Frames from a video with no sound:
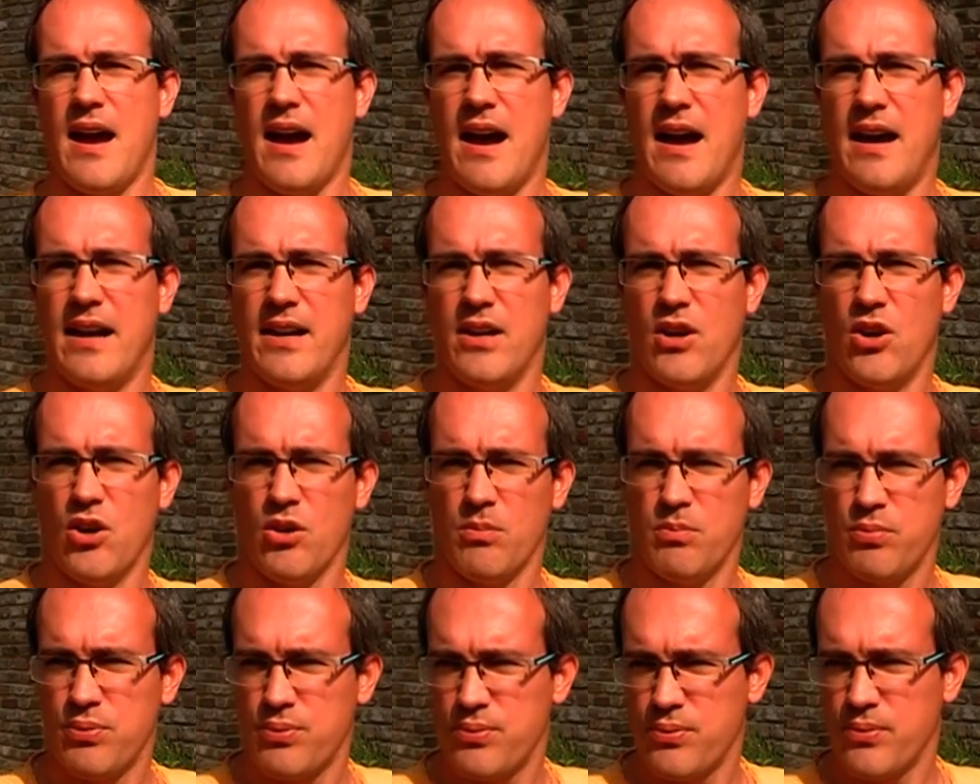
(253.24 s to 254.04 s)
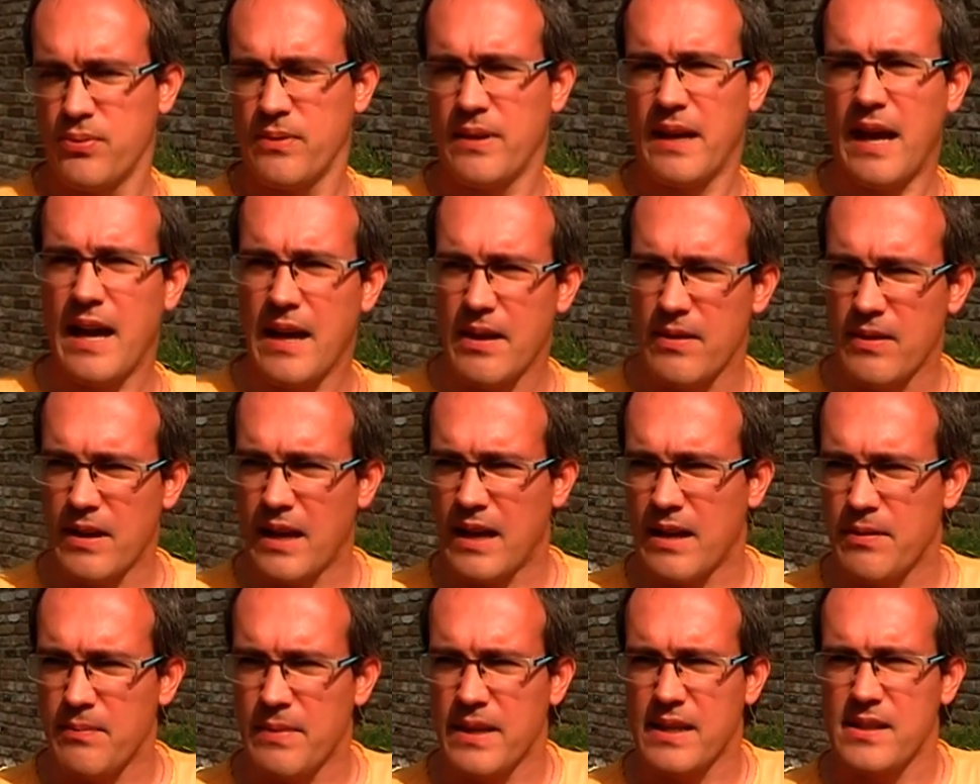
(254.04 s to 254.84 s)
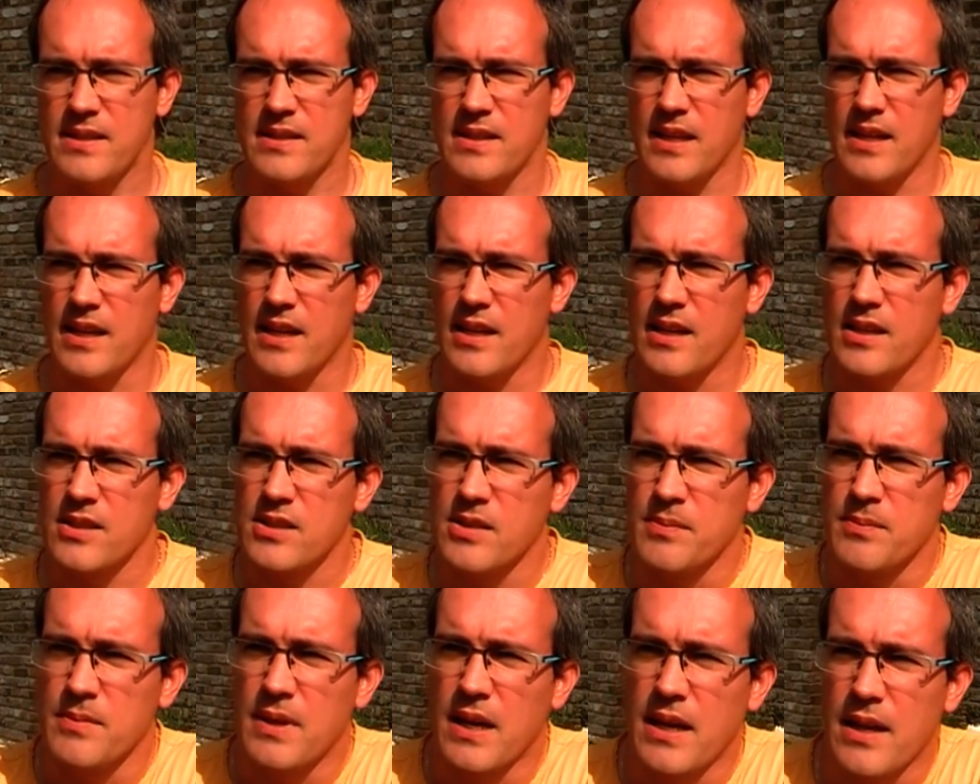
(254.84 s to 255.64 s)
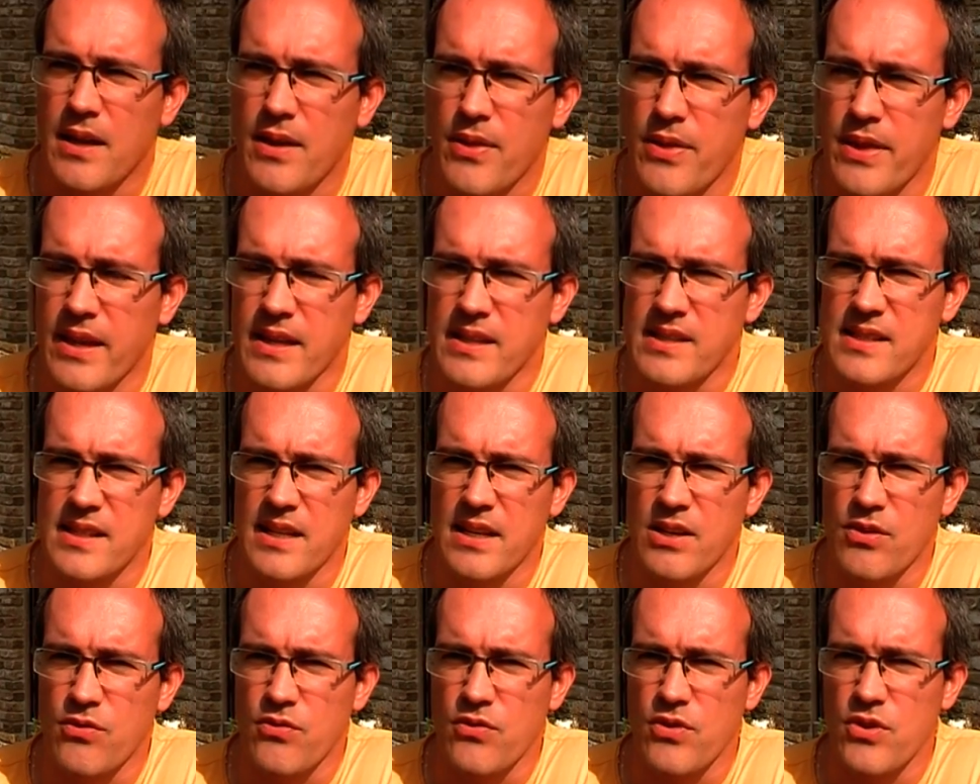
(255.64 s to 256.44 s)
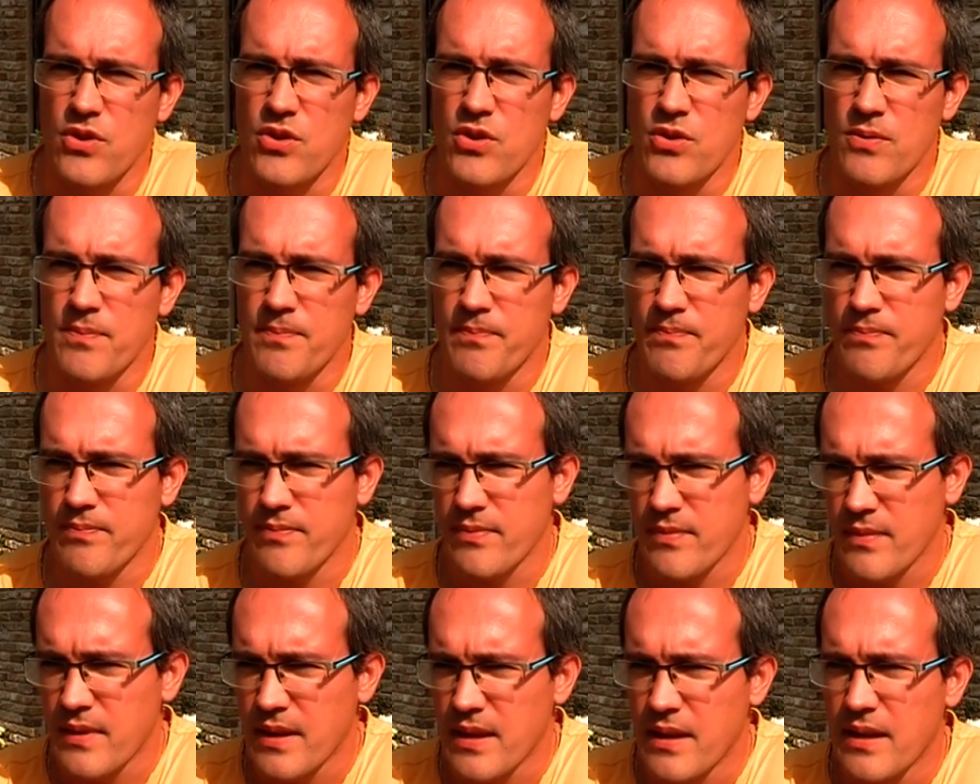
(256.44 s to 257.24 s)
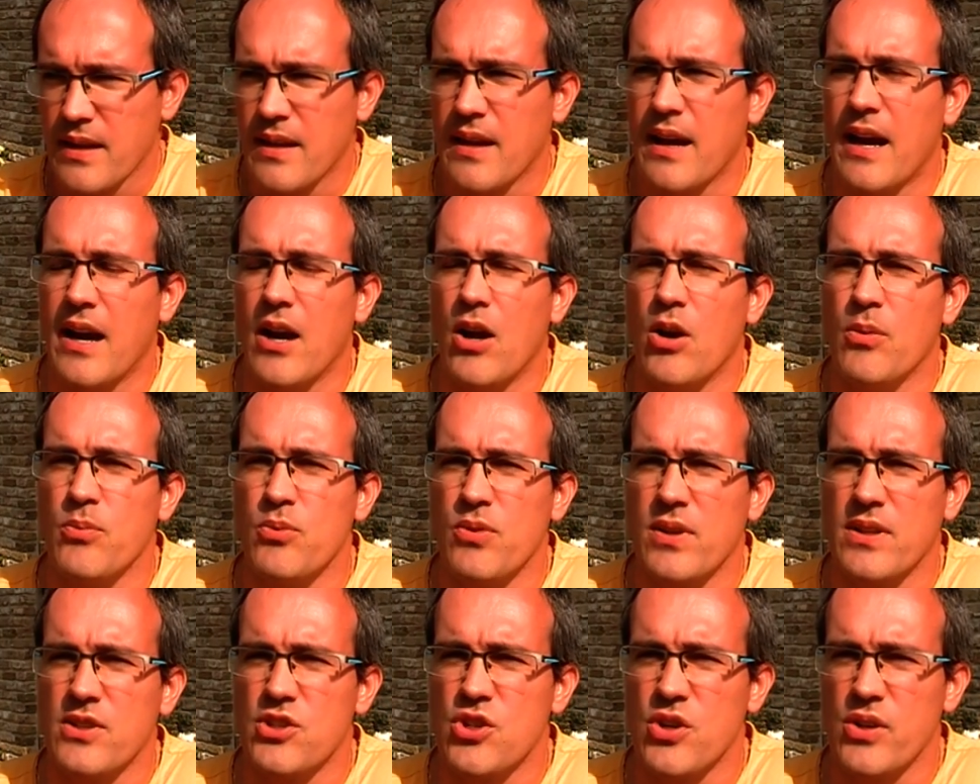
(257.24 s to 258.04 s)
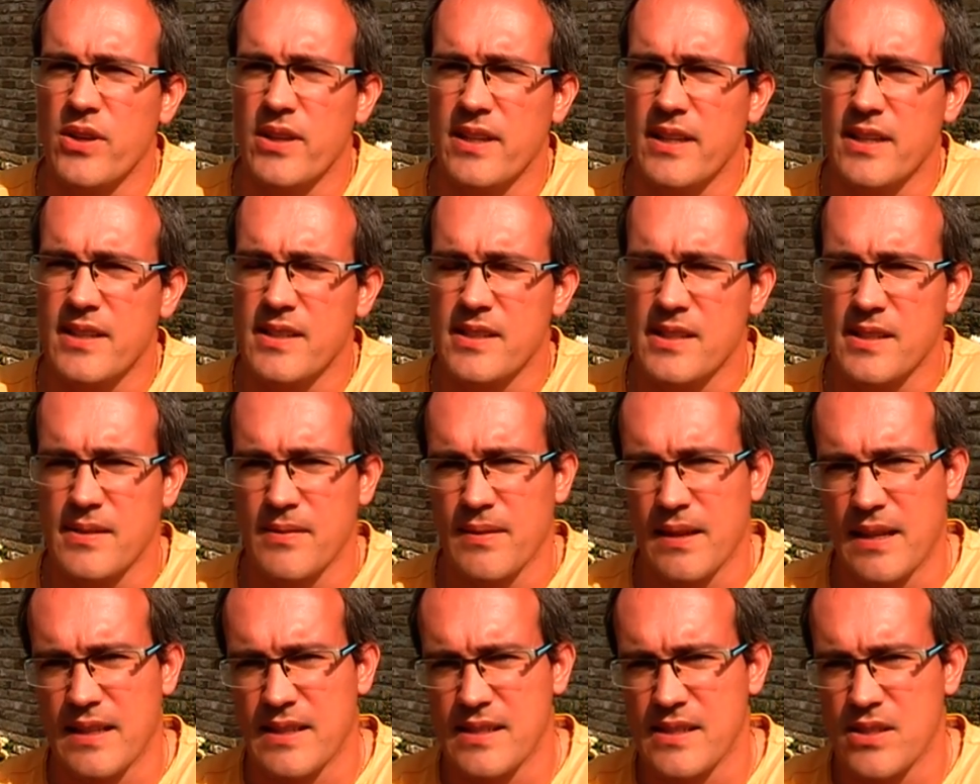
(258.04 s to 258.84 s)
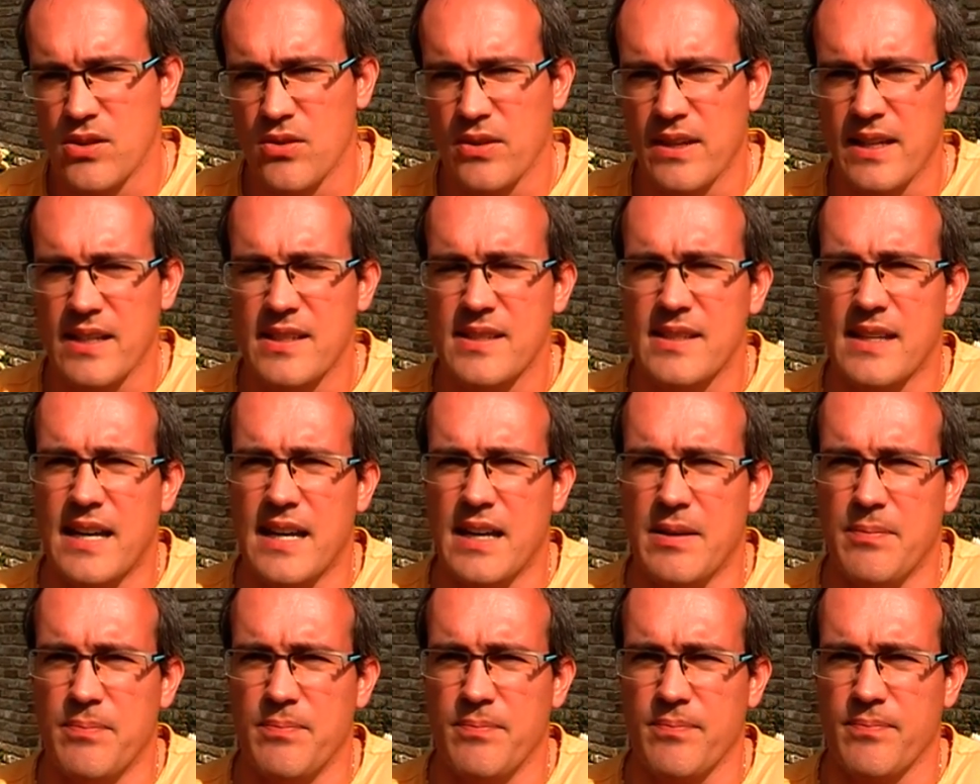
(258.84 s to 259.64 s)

I hope I, I made uh, some uh, things clear for you. I hope you enjoyed it. I see you next time.